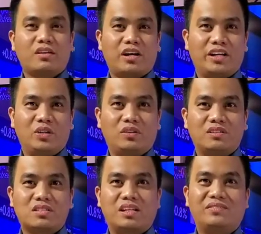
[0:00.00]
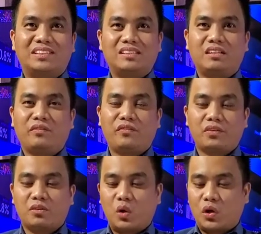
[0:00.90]
Are you conservative
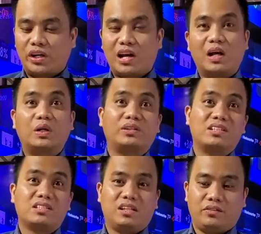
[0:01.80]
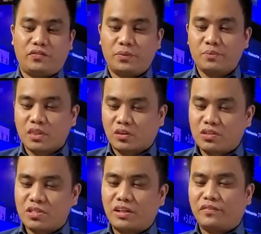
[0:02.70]
or aggressive?
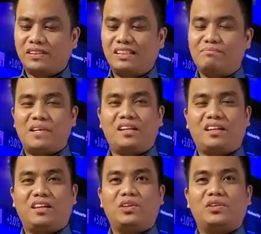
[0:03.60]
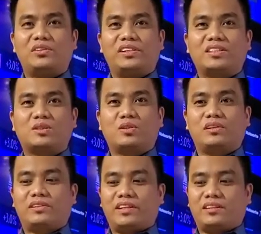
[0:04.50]
Conservative meaning your risk
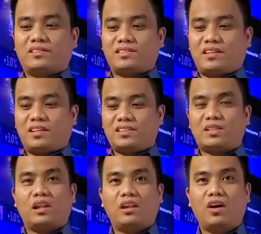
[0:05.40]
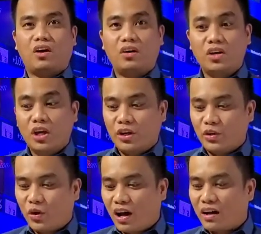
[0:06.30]
tolerance is low.
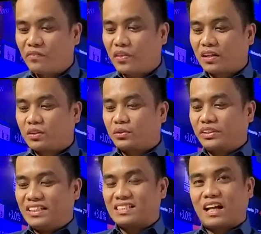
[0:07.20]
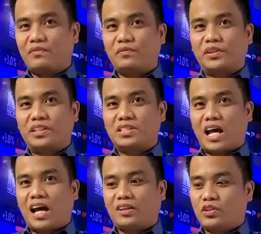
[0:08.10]
You have that risk-averse
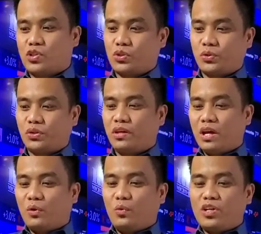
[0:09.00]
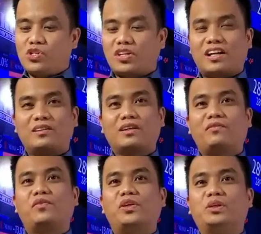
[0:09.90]
attitude which you can't
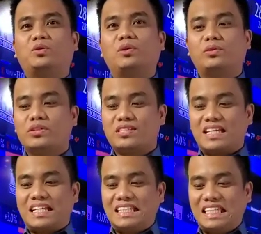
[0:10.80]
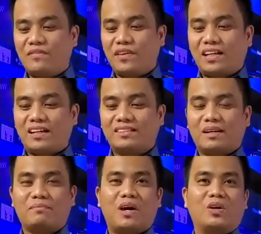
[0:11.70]
afford to lose significant
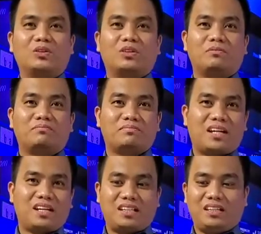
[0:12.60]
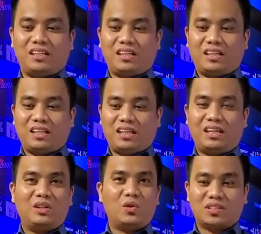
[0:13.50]
amount of money
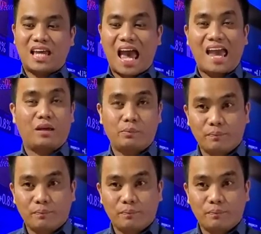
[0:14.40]
in no time.